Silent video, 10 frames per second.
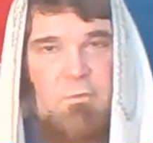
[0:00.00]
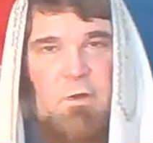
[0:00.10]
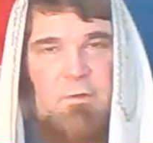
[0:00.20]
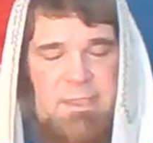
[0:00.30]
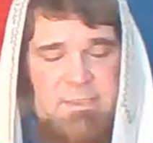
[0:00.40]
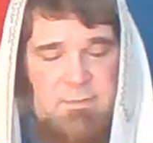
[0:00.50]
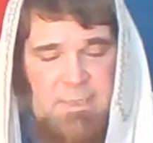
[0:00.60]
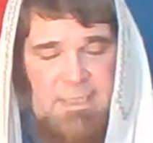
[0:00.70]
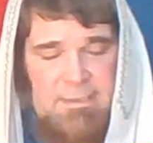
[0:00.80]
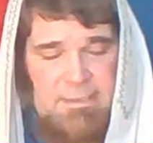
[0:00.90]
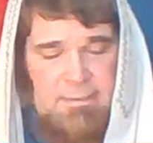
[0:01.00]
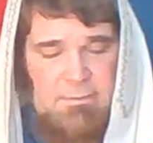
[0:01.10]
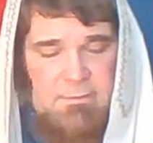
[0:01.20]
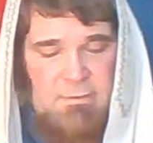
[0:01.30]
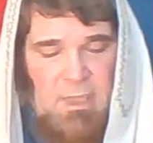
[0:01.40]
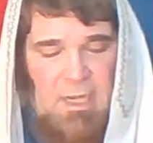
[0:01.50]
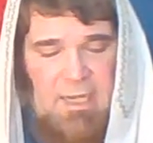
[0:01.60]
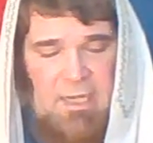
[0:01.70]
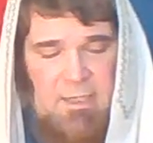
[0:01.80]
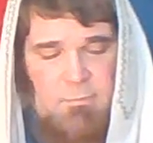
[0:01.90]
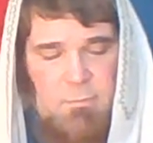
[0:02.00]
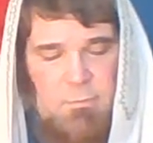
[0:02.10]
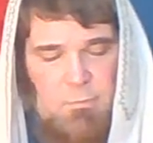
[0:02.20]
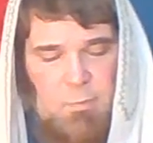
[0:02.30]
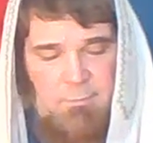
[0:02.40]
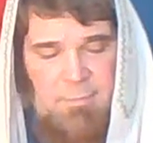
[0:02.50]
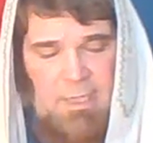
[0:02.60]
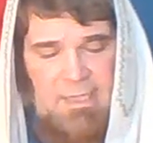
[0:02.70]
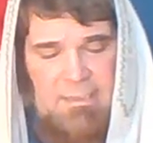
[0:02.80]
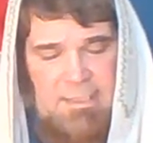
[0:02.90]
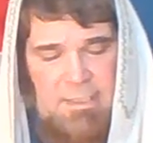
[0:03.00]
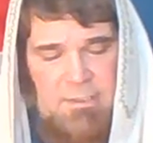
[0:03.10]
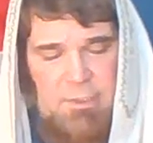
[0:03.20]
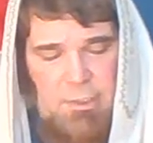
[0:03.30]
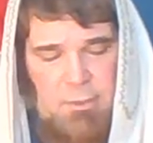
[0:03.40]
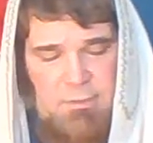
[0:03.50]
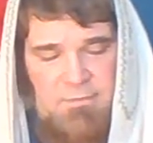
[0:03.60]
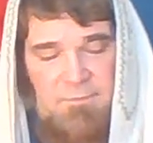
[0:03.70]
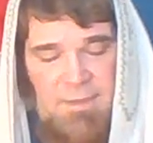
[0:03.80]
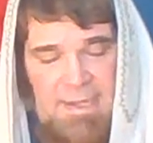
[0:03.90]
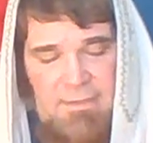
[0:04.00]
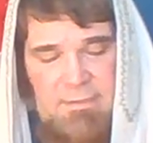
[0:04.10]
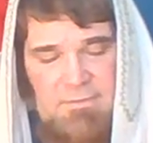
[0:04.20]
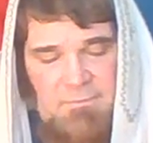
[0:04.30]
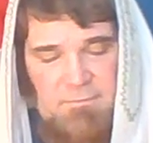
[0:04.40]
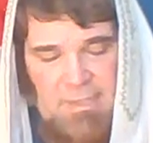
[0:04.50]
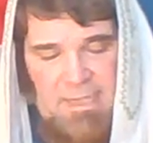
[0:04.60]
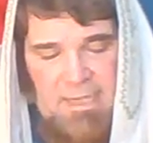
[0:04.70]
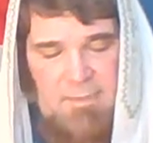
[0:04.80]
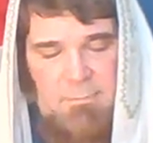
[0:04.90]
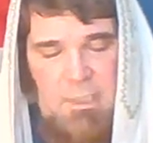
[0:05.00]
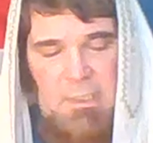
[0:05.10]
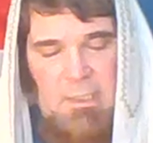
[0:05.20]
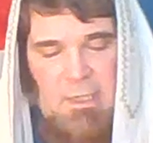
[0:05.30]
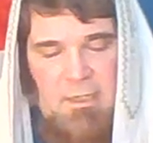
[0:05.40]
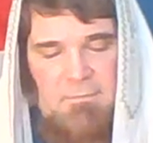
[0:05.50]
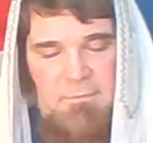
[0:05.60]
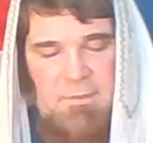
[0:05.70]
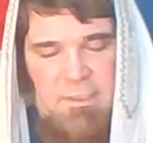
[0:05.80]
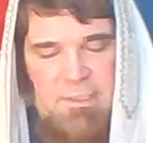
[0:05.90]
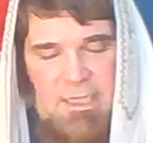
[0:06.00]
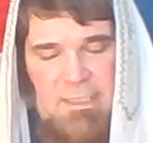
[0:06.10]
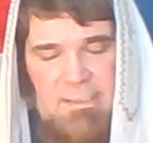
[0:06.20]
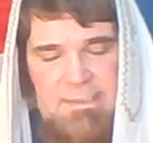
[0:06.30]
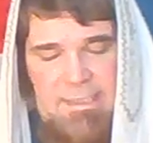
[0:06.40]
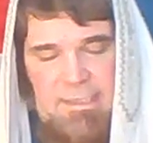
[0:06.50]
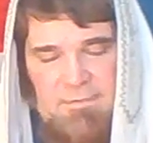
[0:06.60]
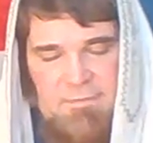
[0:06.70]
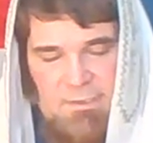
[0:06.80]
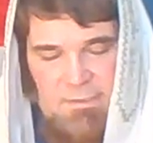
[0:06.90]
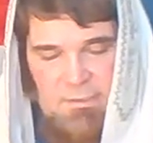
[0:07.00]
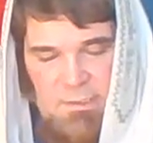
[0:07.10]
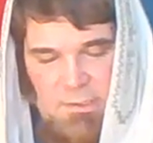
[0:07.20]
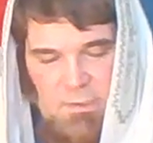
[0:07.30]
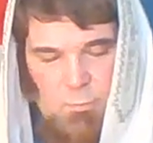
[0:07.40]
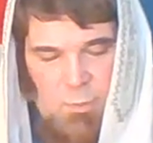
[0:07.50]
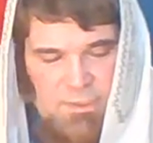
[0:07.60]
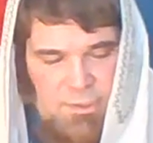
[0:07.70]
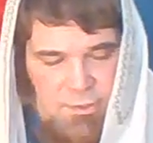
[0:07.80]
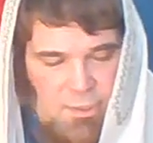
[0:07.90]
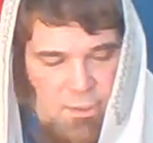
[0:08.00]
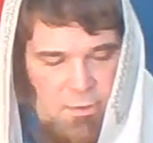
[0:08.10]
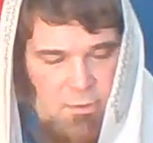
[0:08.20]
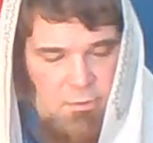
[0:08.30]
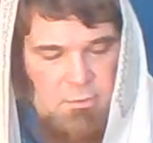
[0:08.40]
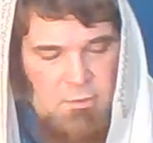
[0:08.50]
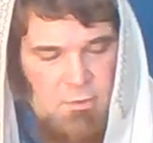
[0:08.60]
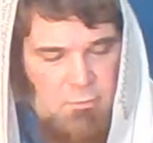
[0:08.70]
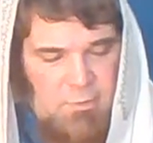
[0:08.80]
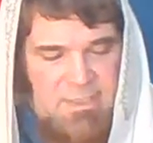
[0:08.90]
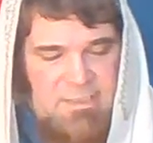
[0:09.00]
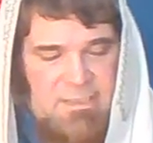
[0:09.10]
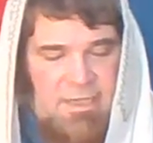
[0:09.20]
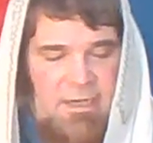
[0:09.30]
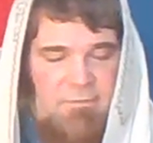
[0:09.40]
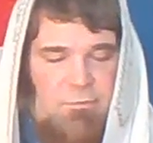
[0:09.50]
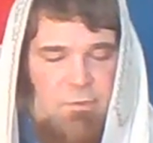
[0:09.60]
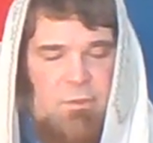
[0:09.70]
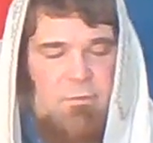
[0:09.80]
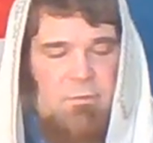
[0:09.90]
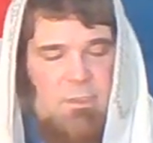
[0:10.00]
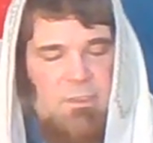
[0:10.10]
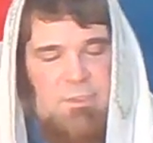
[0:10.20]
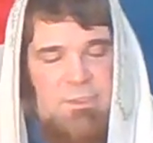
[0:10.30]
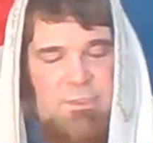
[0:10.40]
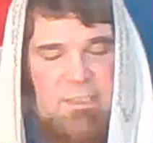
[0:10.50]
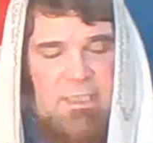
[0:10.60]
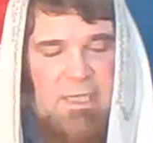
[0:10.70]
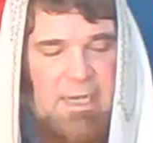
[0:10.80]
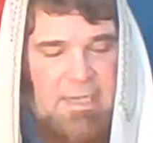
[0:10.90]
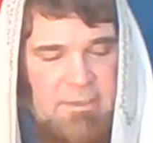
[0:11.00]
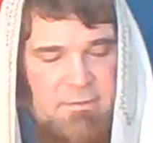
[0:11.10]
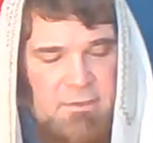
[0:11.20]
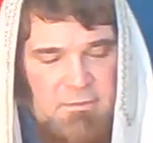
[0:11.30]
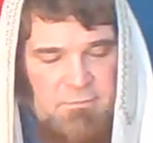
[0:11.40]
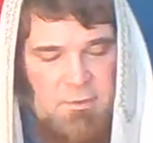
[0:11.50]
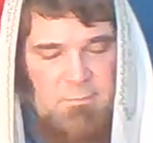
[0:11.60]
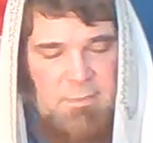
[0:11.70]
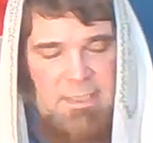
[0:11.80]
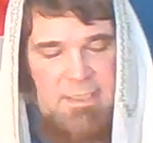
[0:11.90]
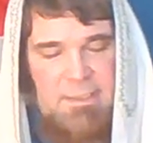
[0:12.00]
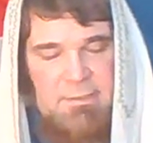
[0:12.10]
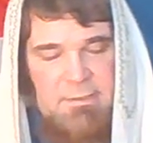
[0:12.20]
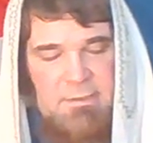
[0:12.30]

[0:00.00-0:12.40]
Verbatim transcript: For this reason, I am reminding you to fan the flame of Yah's gifts, which you received through the Shekinah from me.